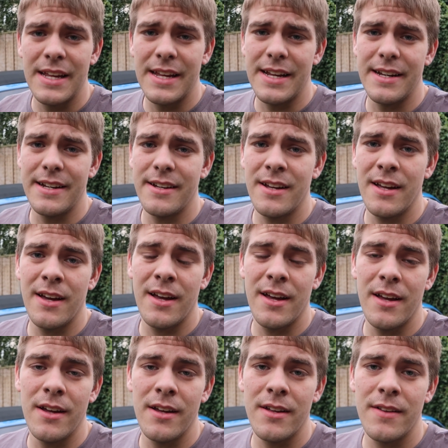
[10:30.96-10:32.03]
in
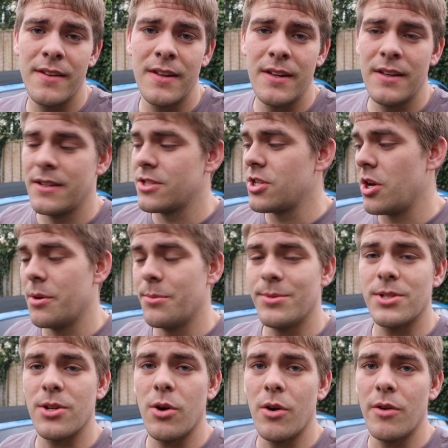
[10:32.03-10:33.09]

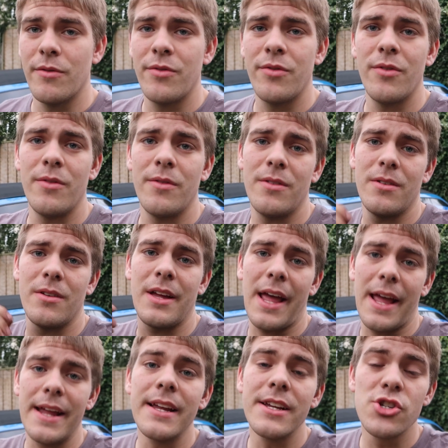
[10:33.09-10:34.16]
terms of
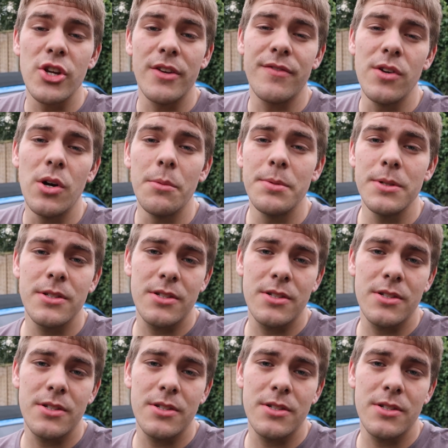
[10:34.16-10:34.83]
a shift knob.